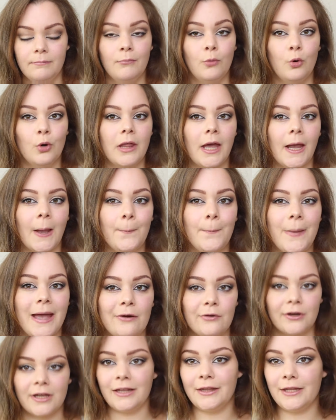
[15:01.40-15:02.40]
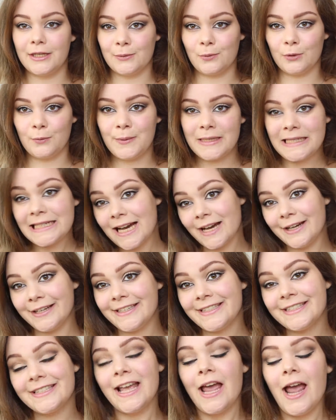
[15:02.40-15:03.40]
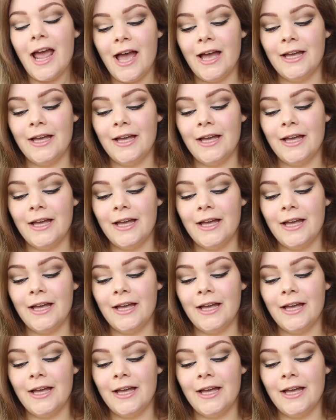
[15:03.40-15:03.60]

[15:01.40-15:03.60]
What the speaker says: more like berry colors would be nice.